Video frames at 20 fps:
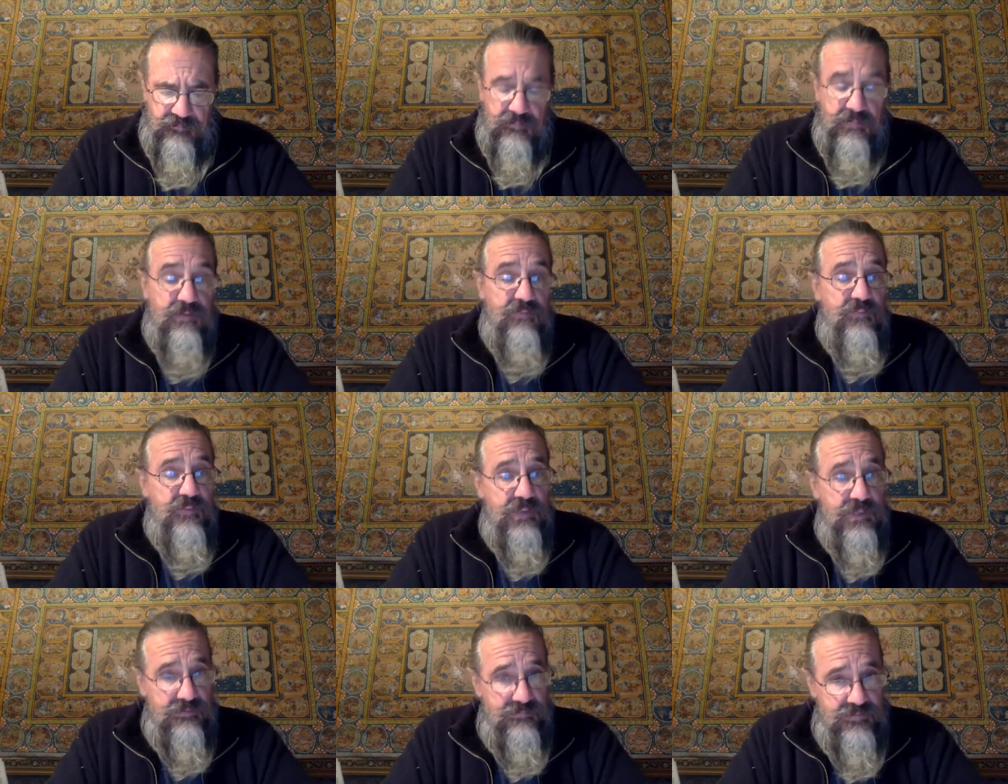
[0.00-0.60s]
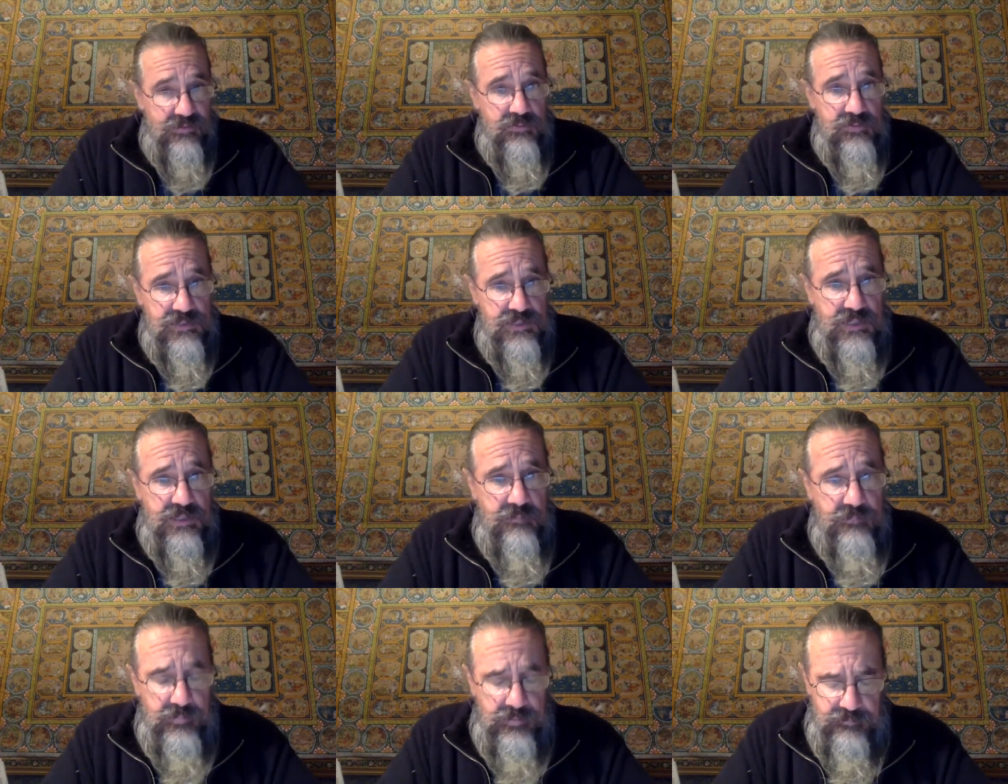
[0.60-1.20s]
And if we give those
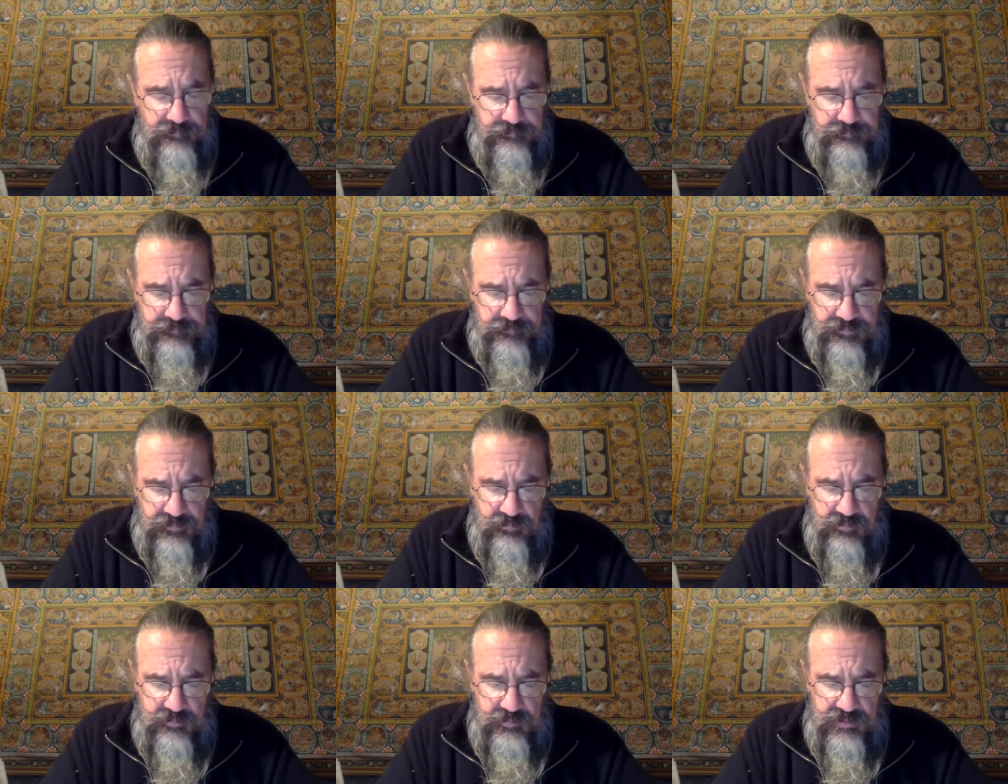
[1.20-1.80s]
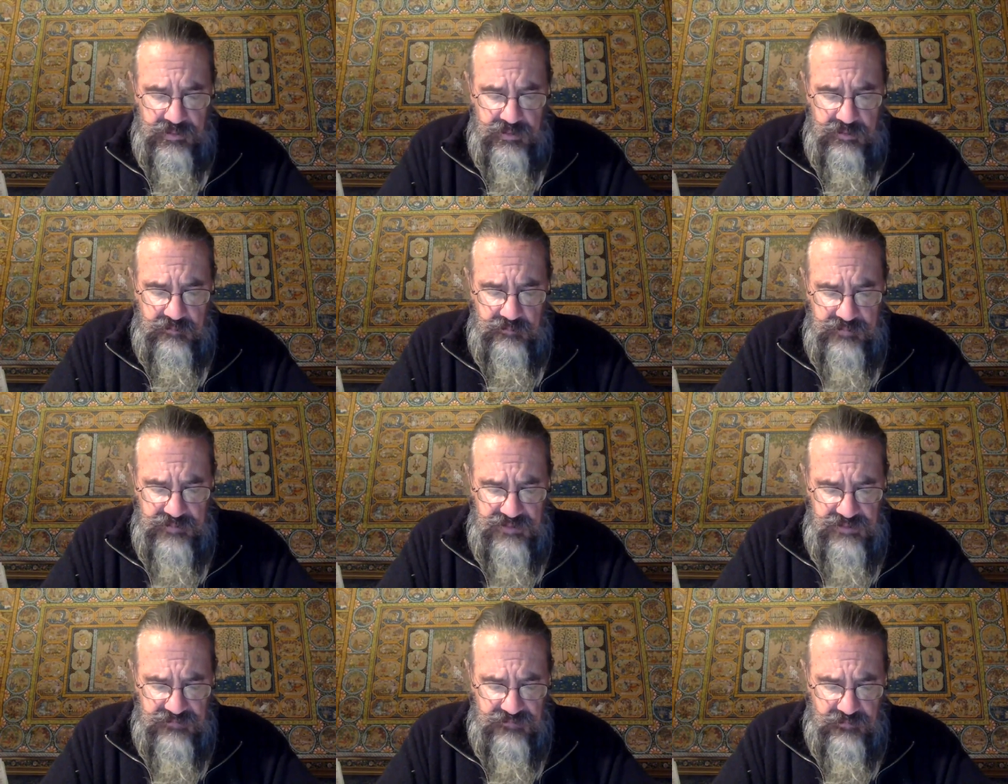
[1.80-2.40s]
up, we become
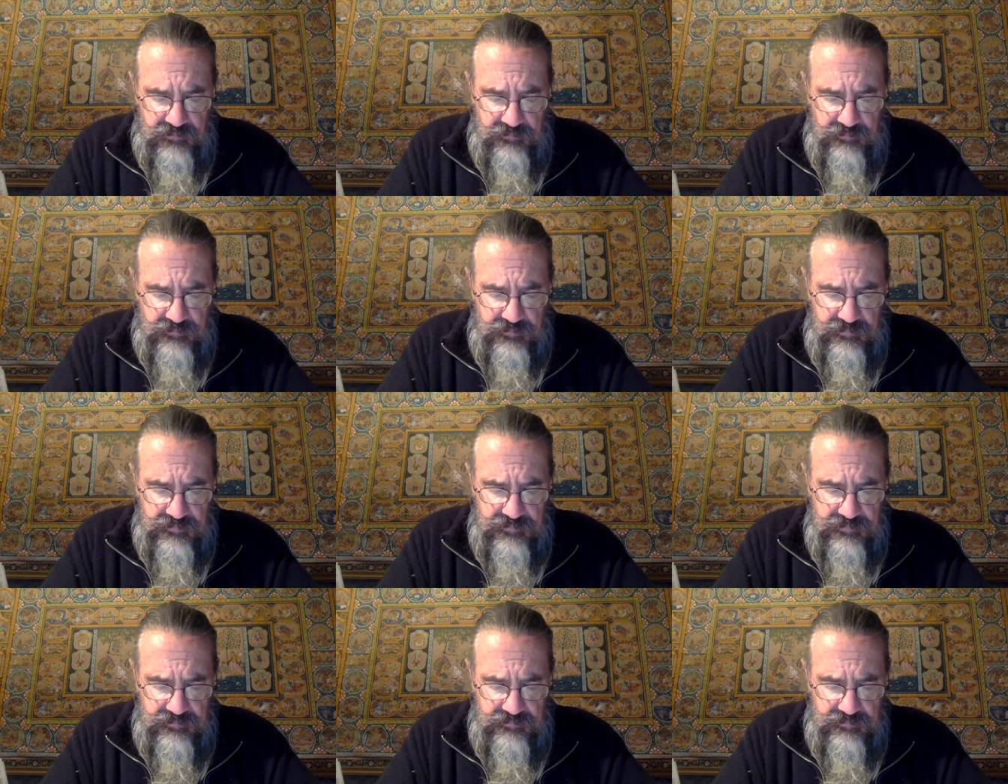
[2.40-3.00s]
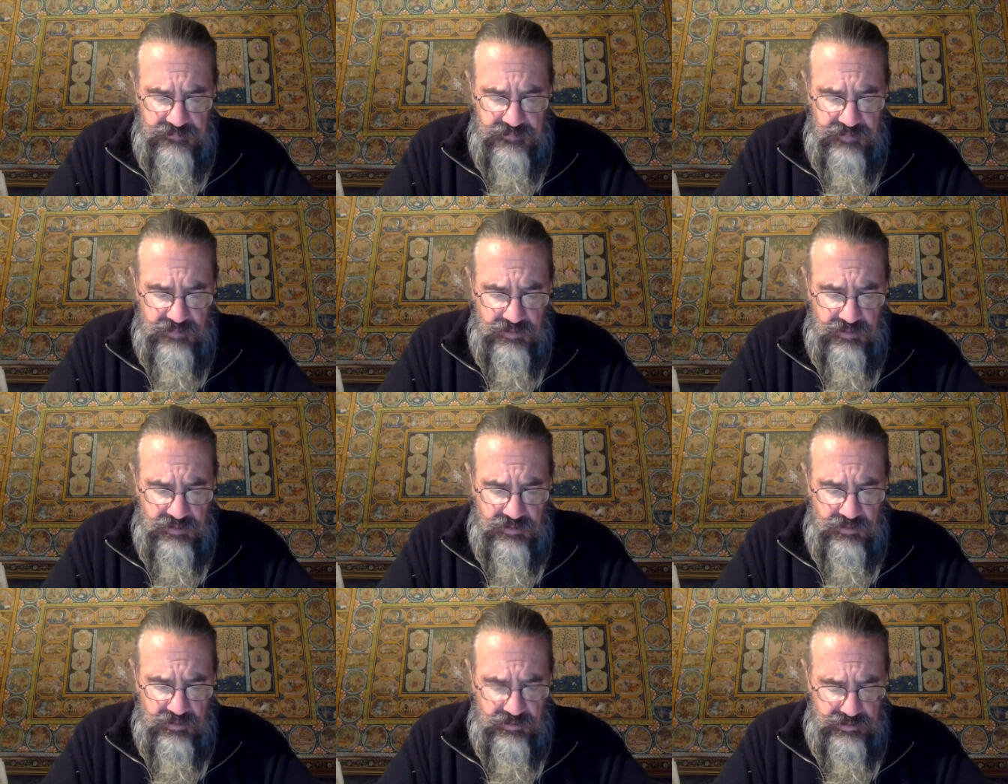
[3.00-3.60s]
peaceful,
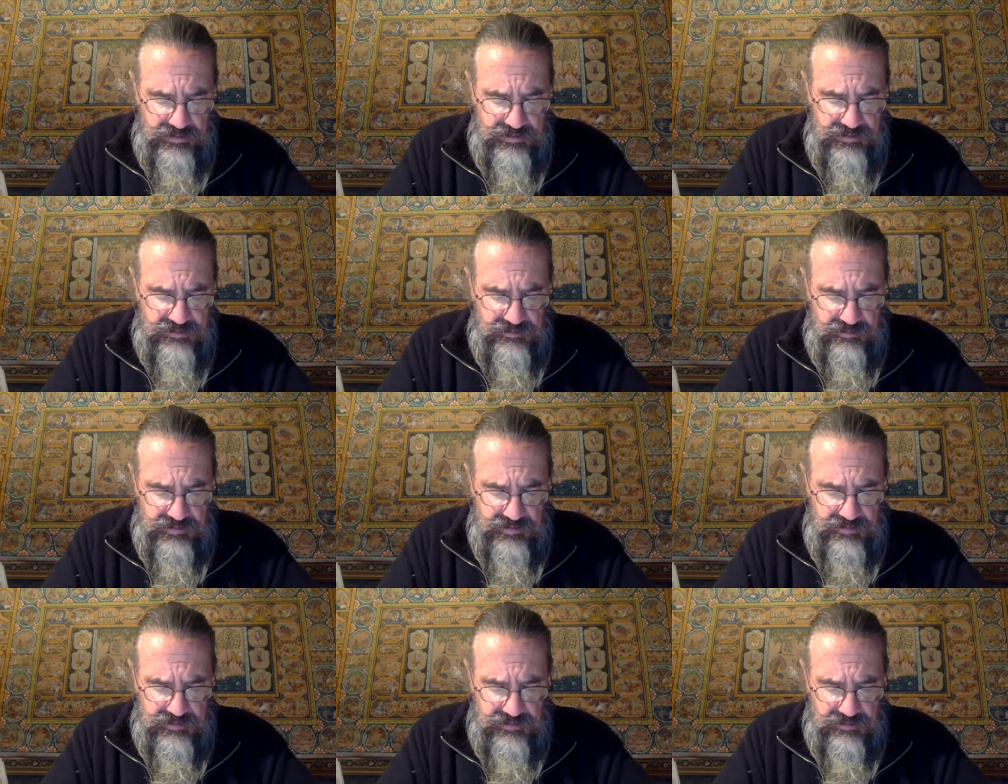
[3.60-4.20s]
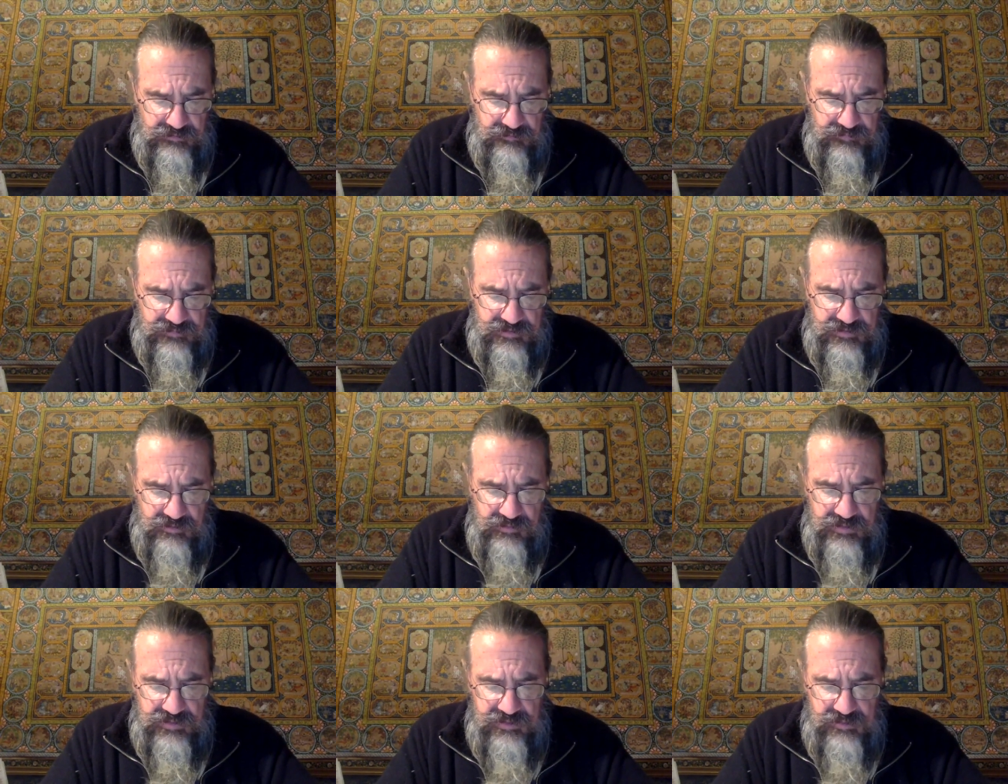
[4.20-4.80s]
according to Gita.
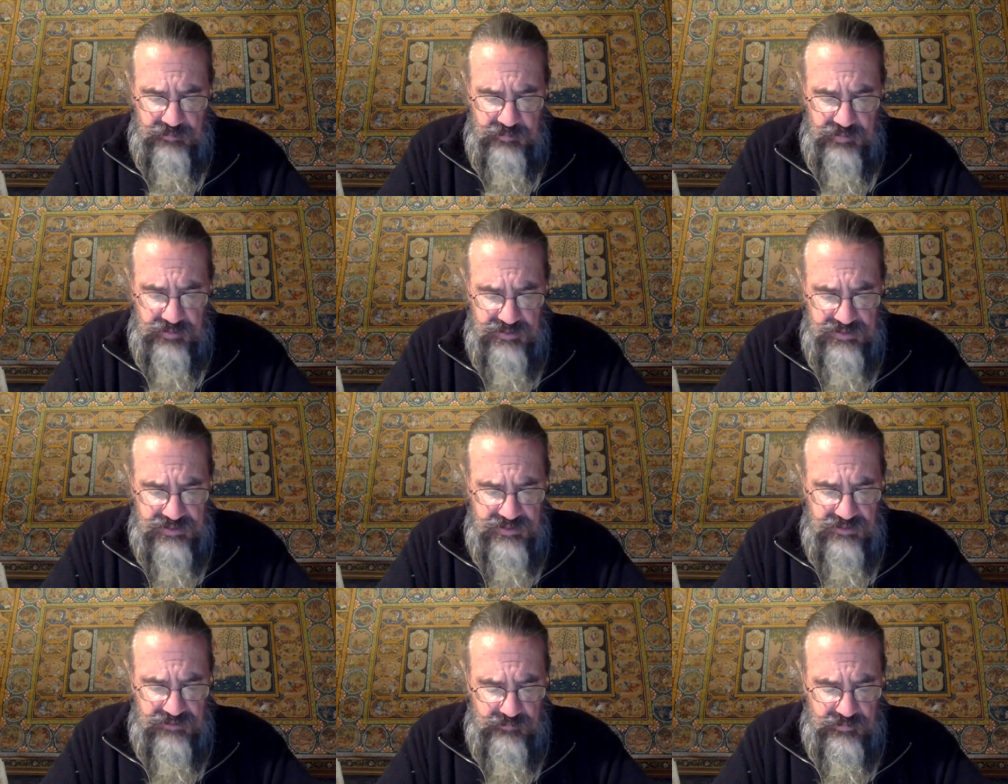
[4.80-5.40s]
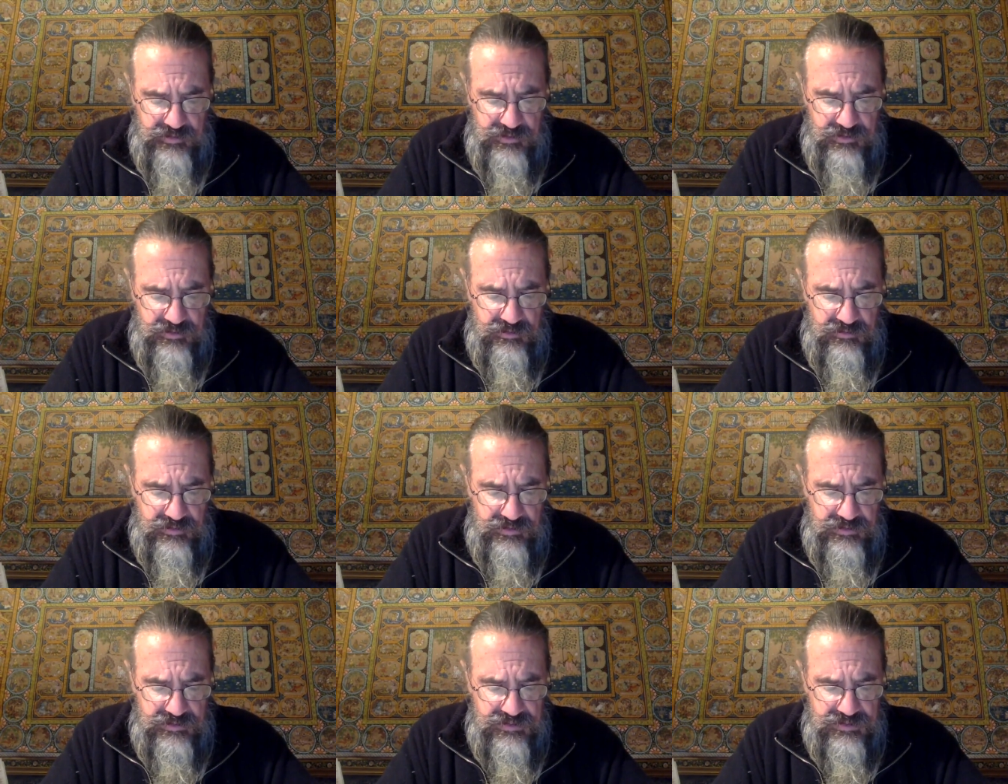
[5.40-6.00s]
So is a person of
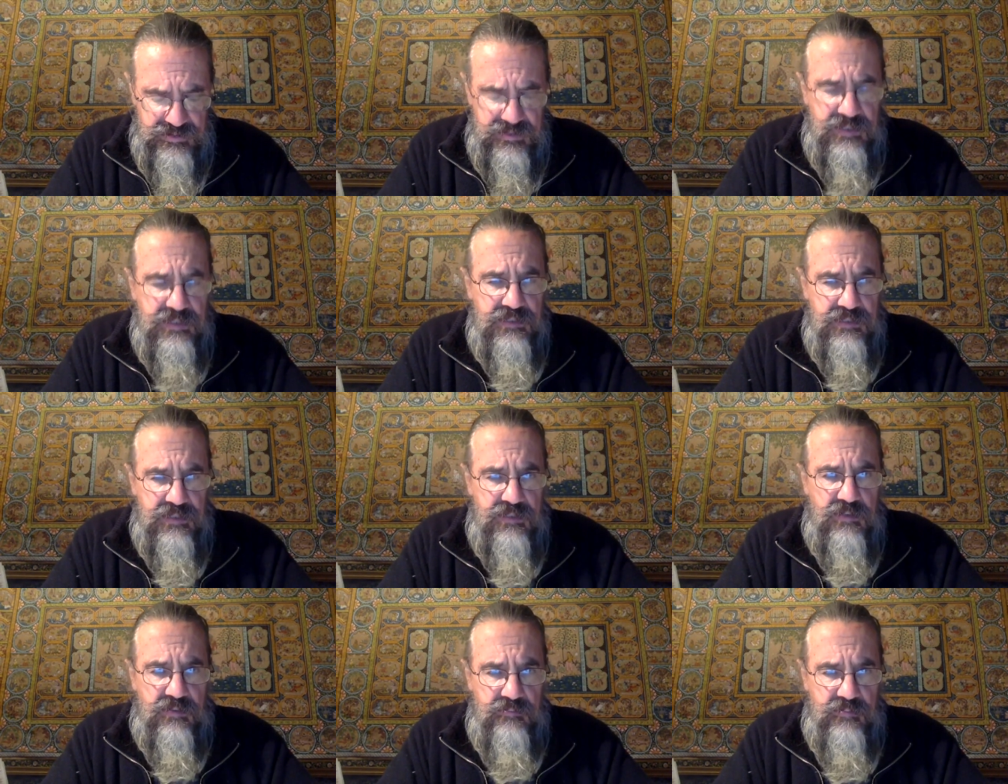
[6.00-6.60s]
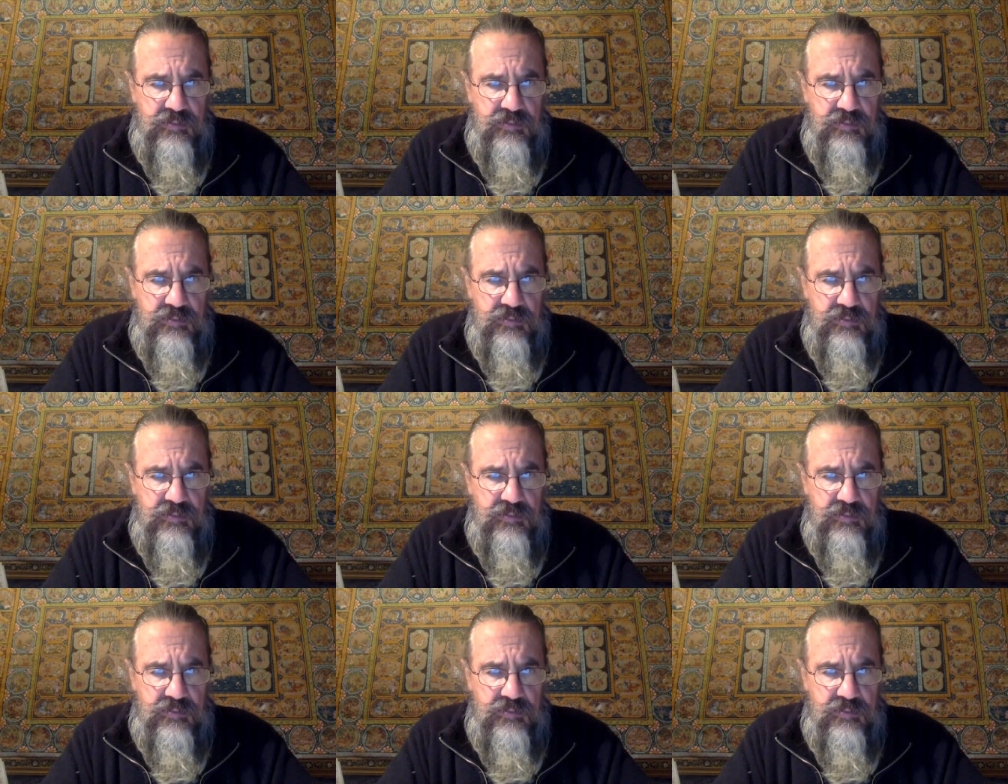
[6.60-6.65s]
mature understanding?